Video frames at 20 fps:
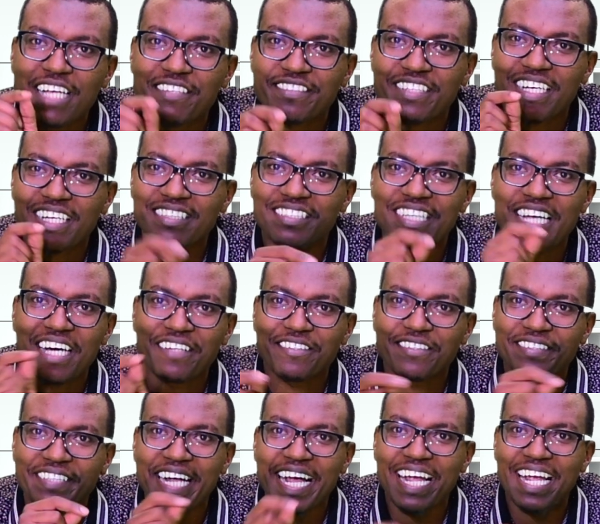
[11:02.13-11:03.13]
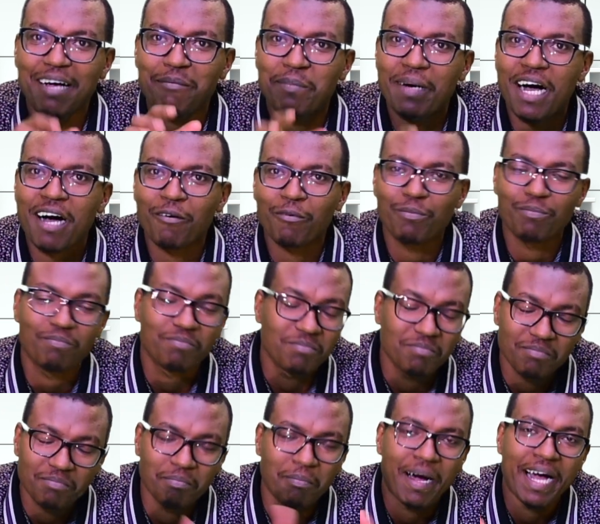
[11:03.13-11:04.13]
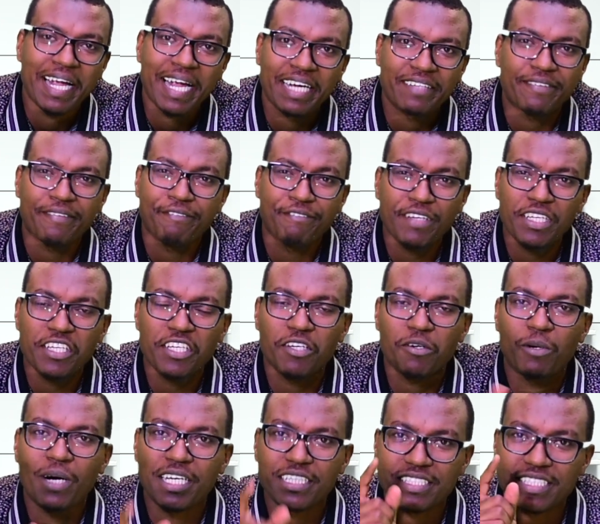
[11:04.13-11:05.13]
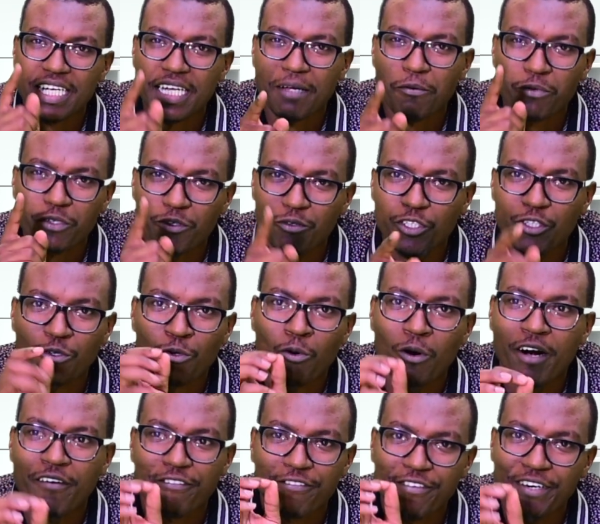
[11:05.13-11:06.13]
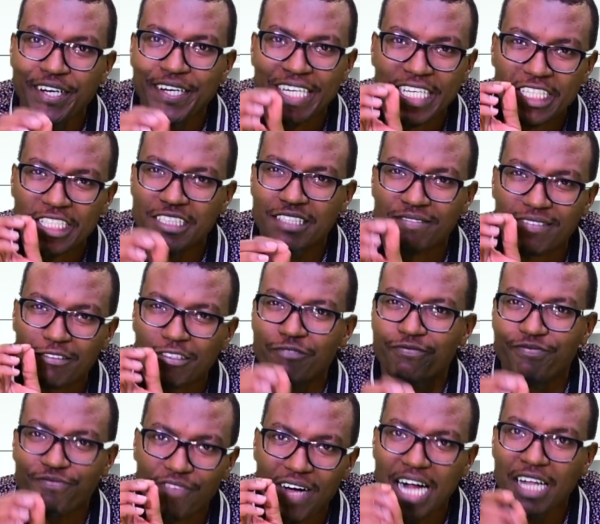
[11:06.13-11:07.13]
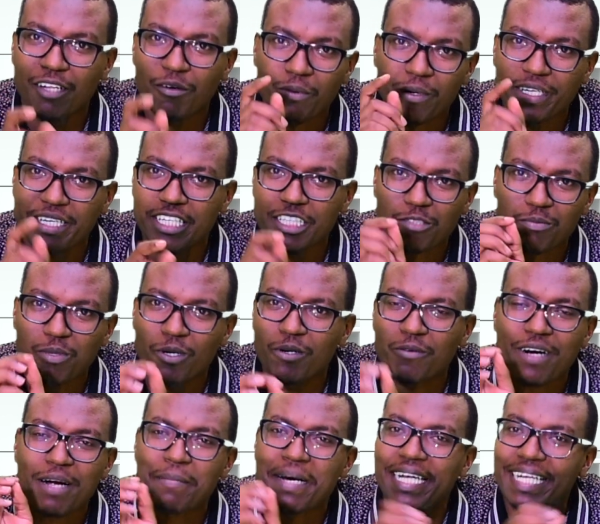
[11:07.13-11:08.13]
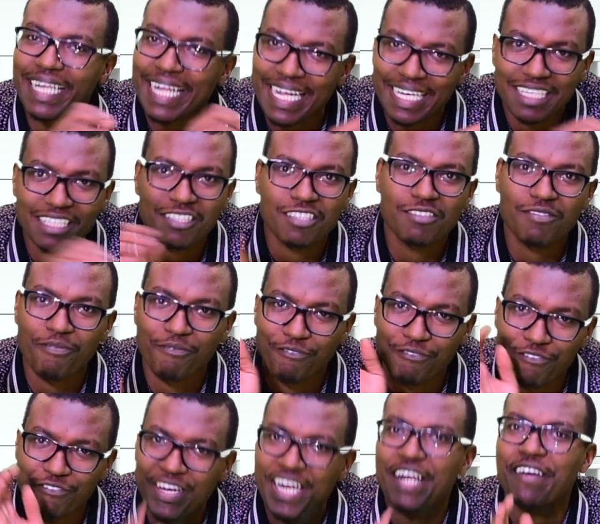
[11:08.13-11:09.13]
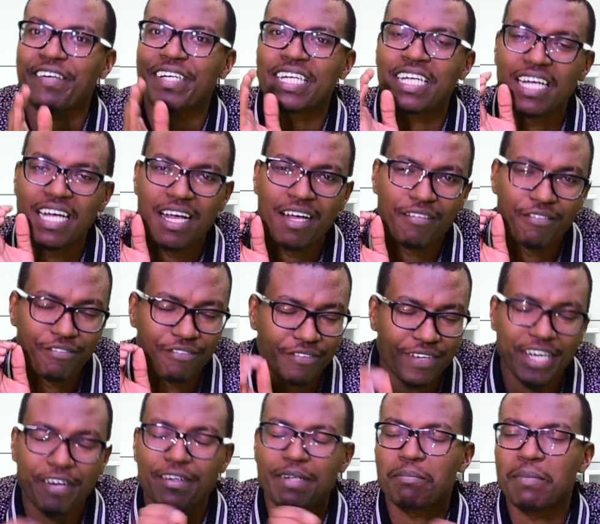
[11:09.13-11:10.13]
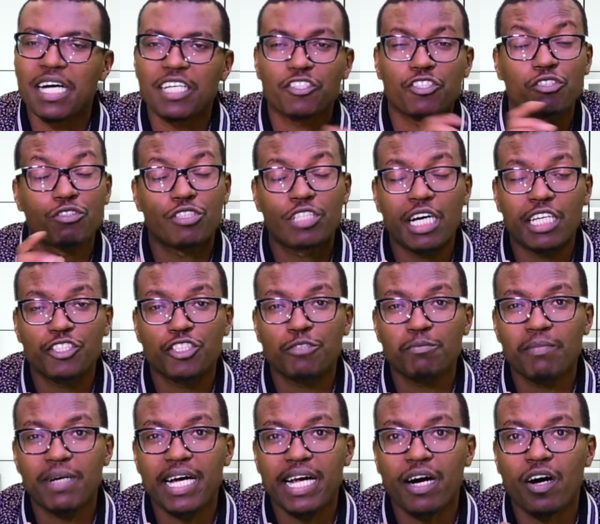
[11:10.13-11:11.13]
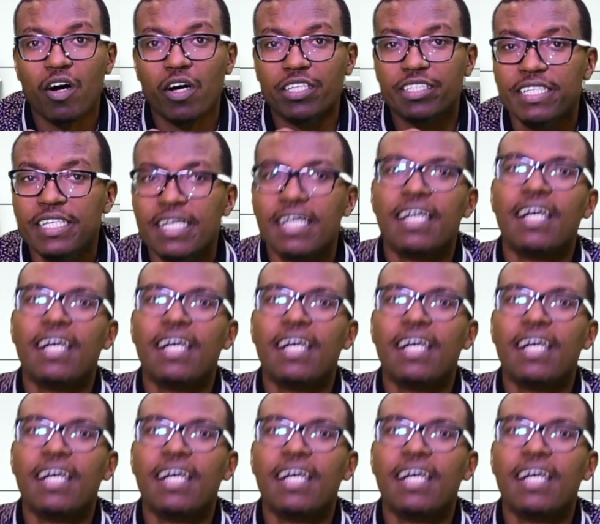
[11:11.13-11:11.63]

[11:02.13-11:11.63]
asking the other day about my other video. I say you are a very good follower of this program. I like it very, very much. You touched my heart.